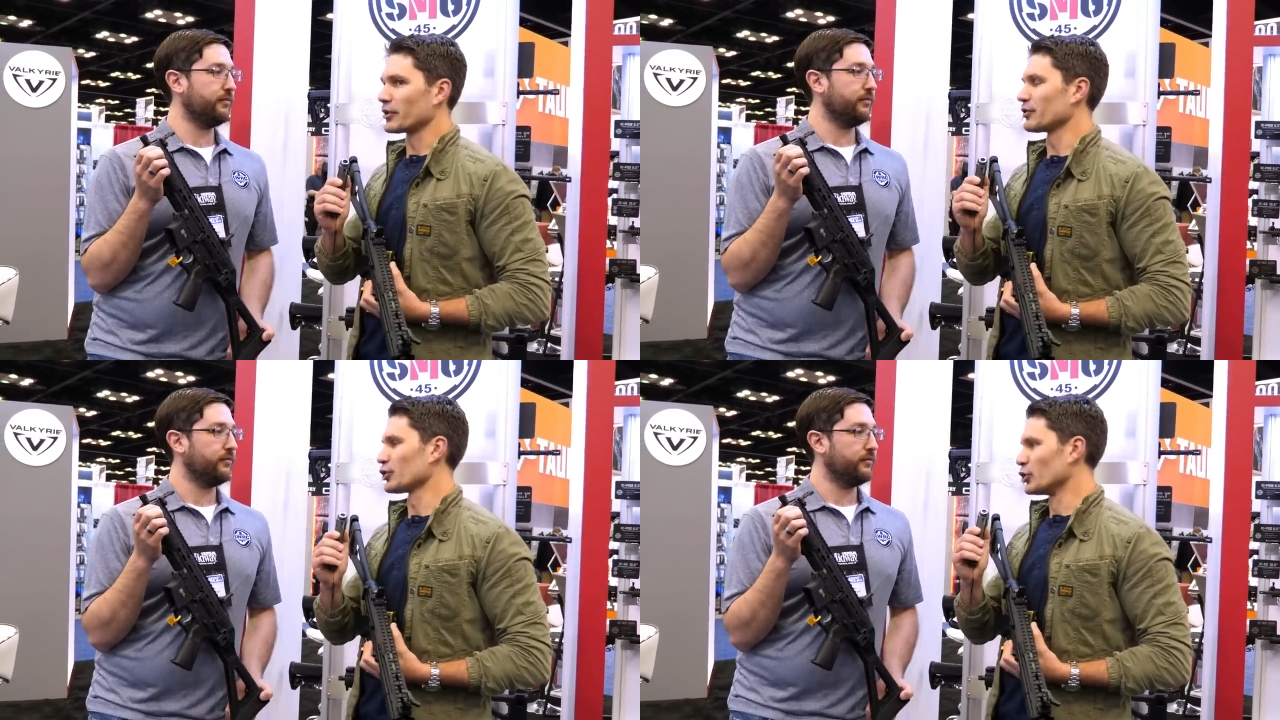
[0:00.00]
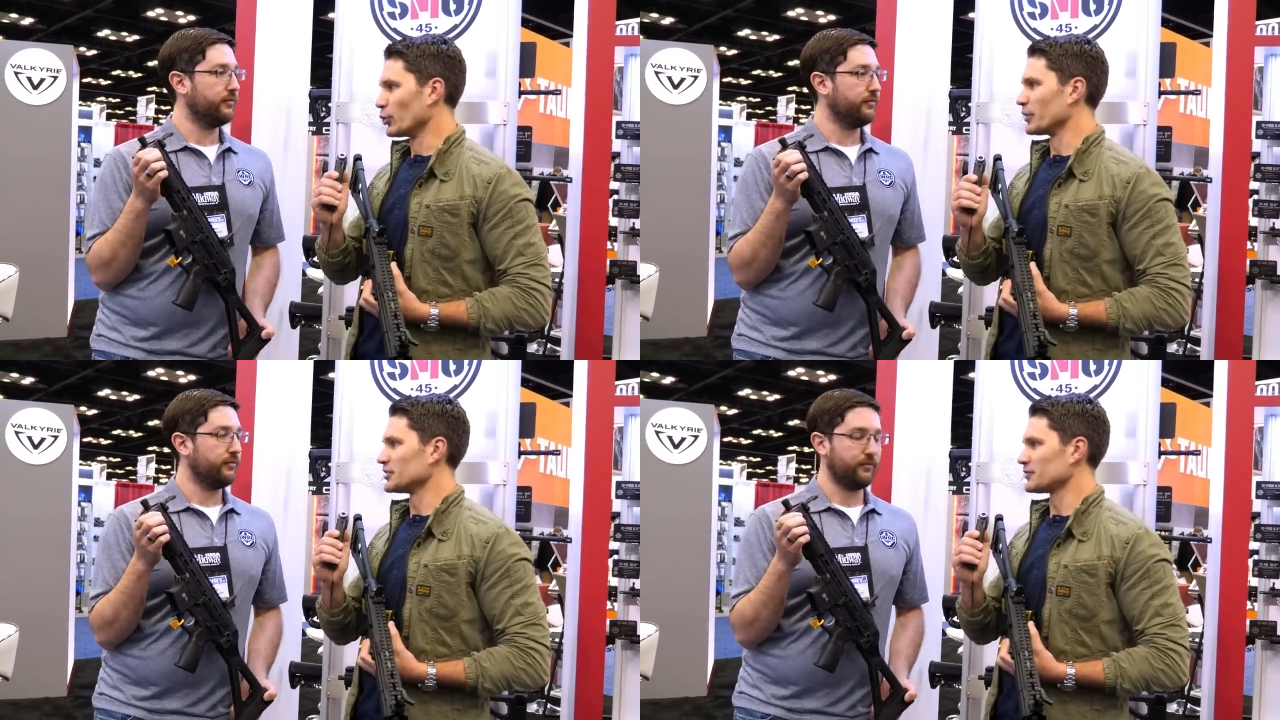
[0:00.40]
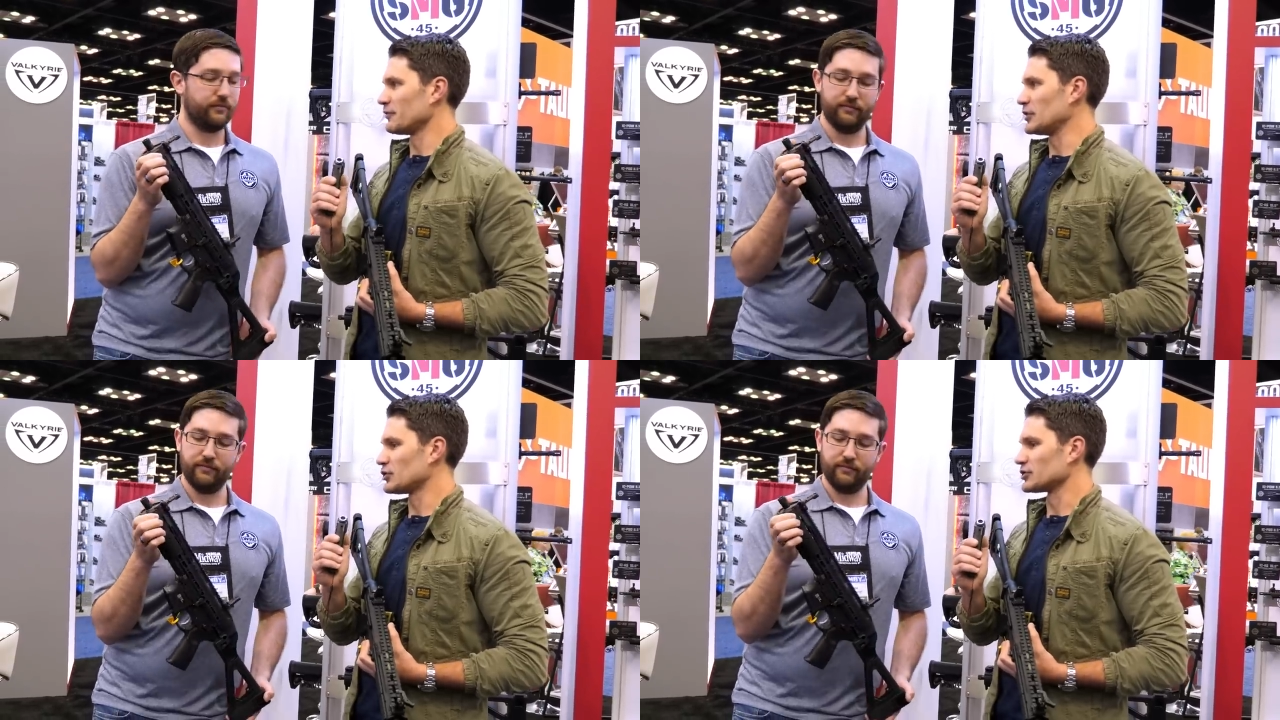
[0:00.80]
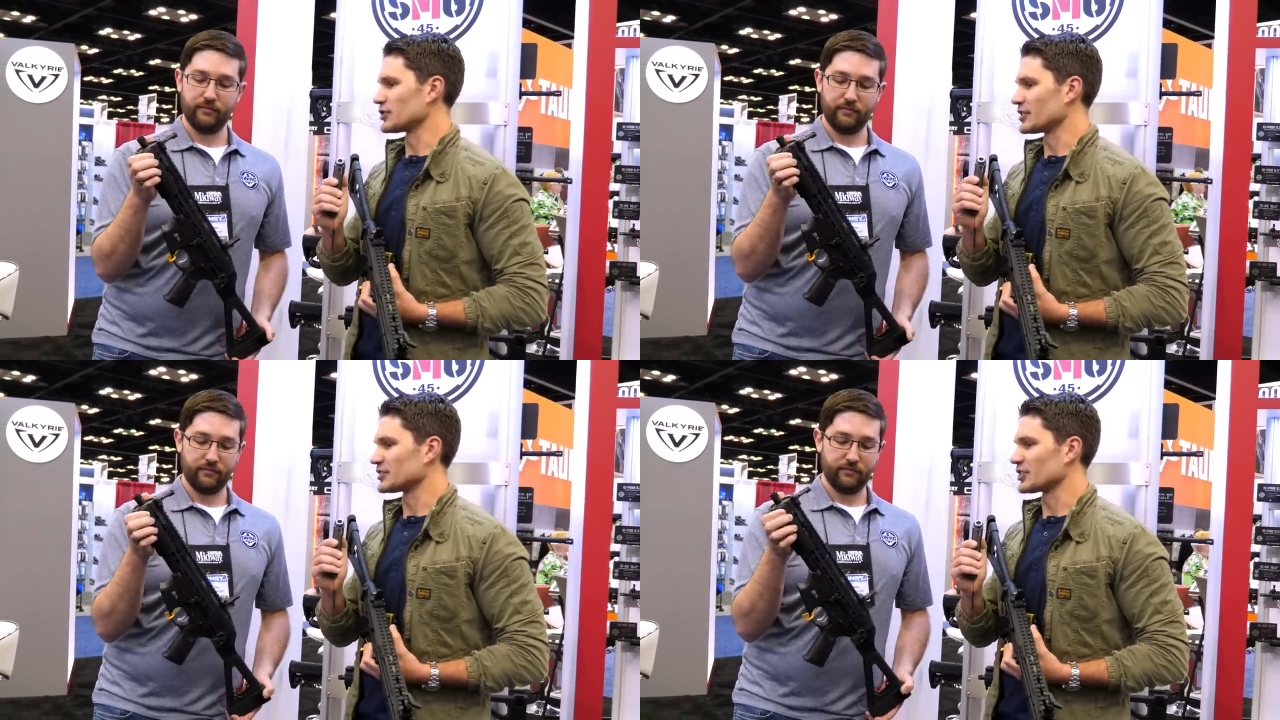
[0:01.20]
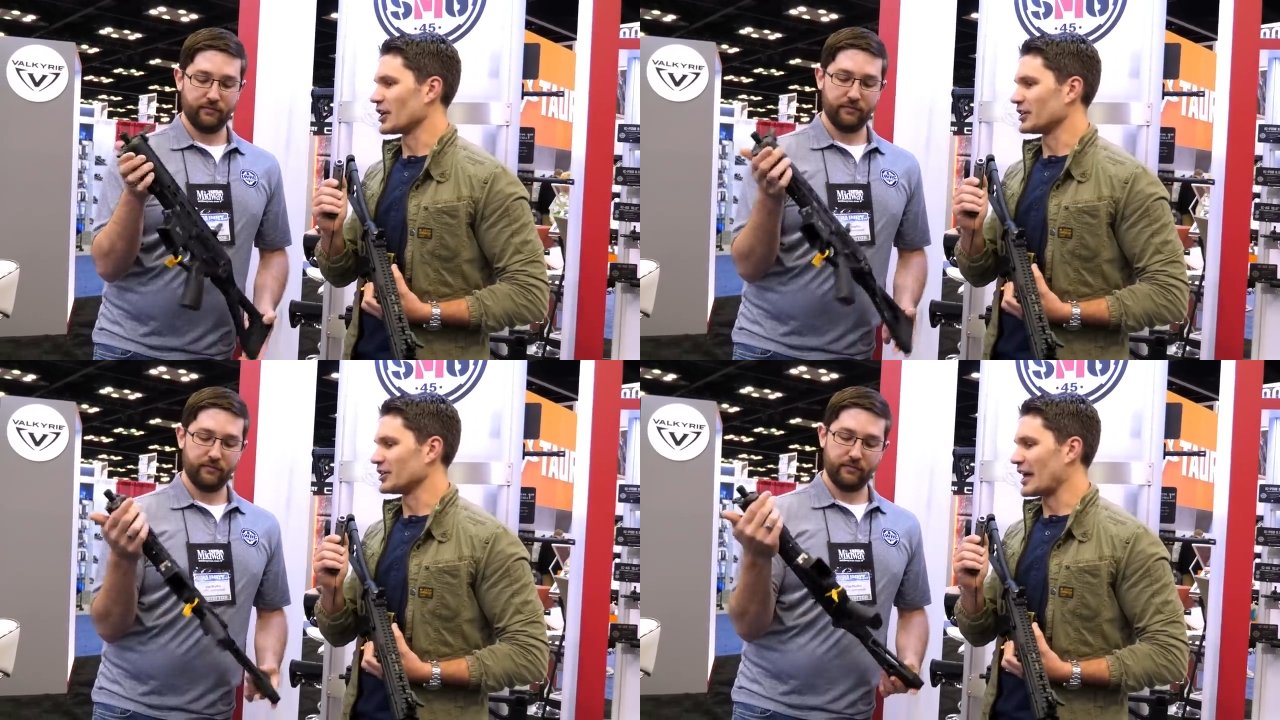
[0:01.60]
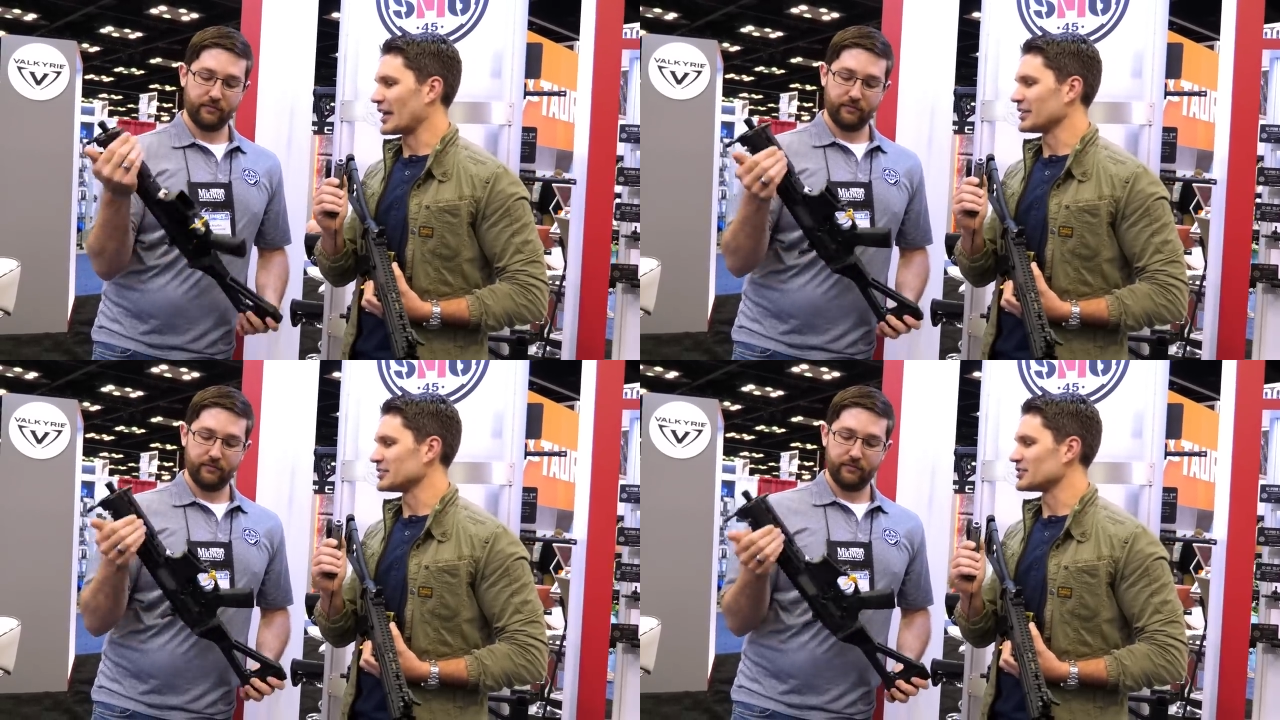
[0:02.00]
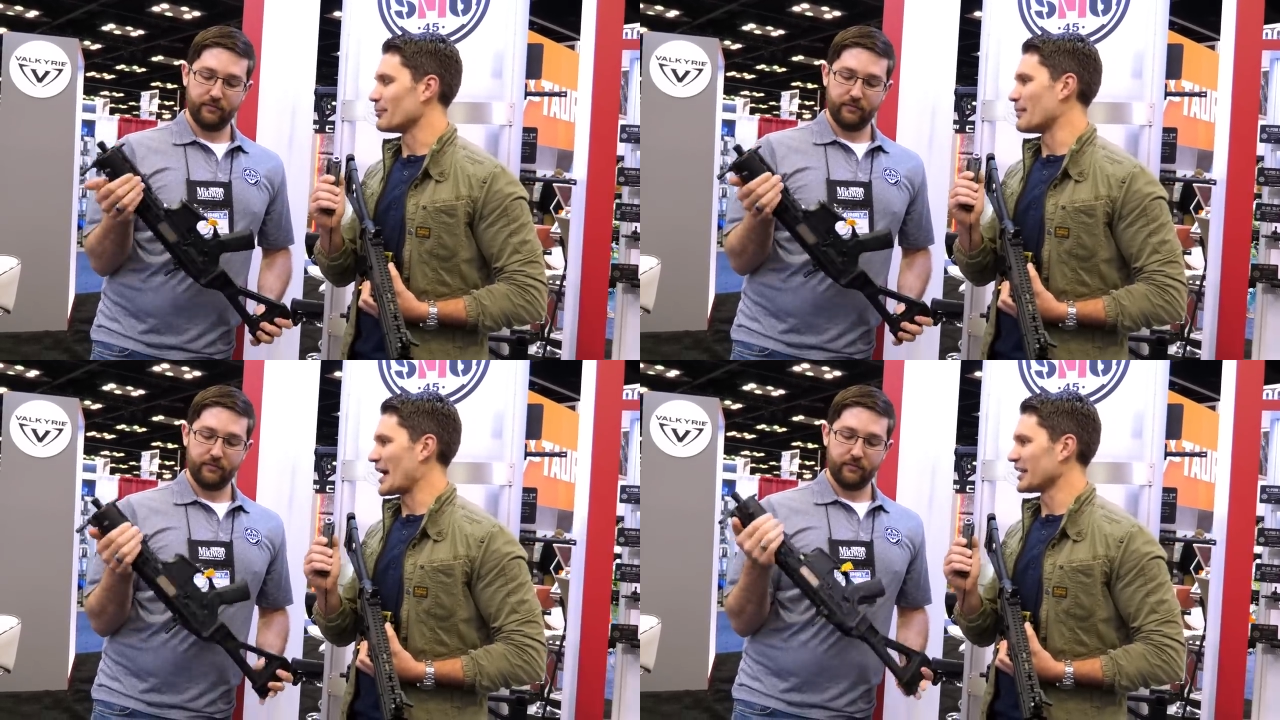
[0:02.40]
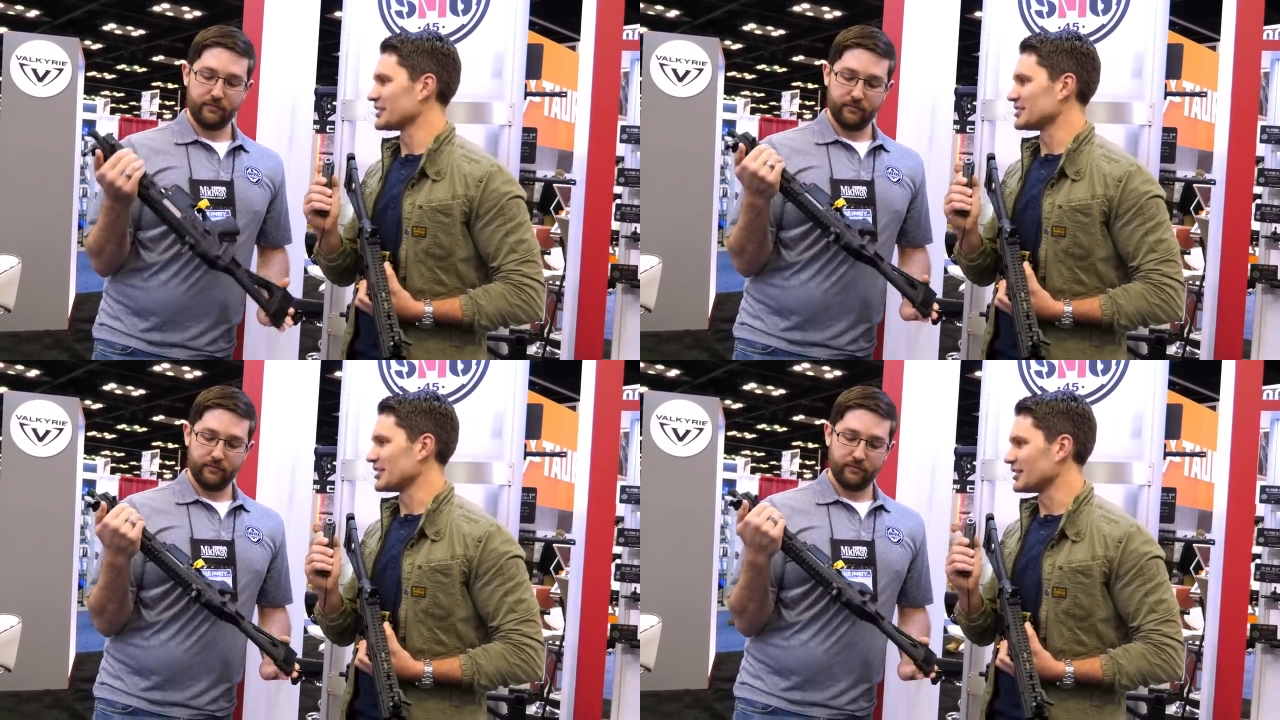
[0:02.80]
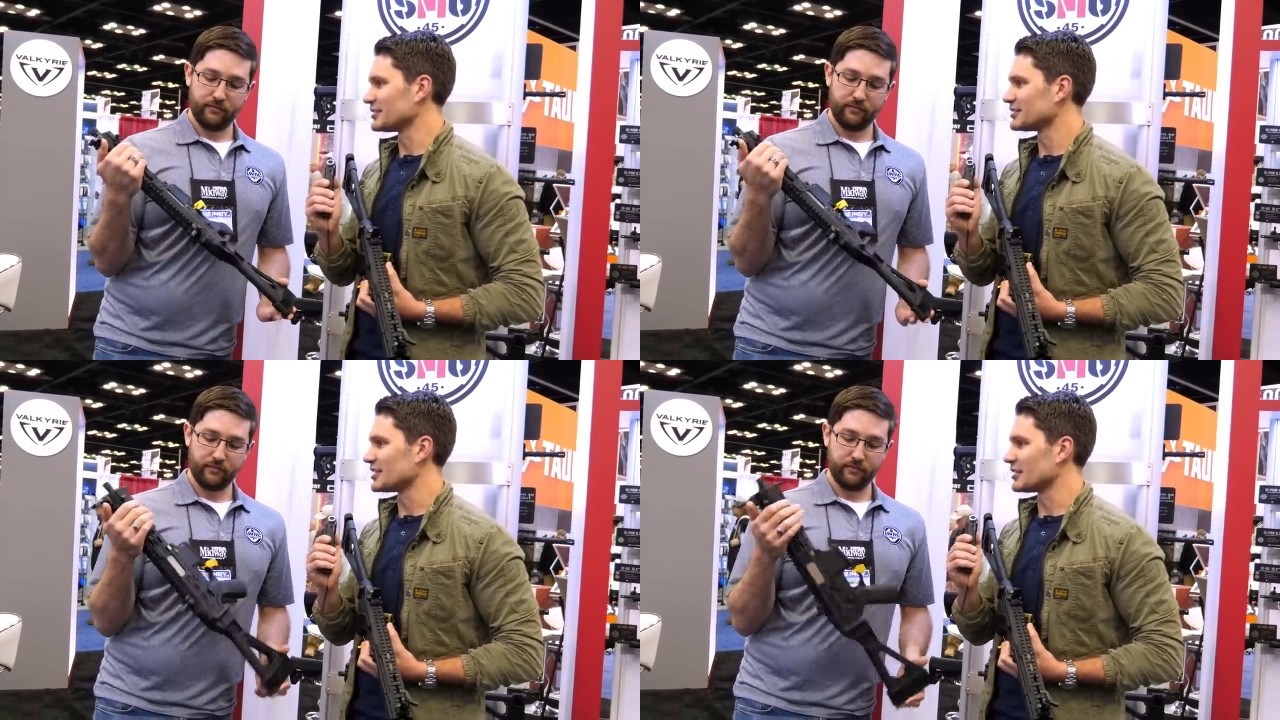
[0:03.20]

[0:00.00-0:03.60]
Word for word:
Speaker 1: one of the coolest features of this gun, and that is the magazine.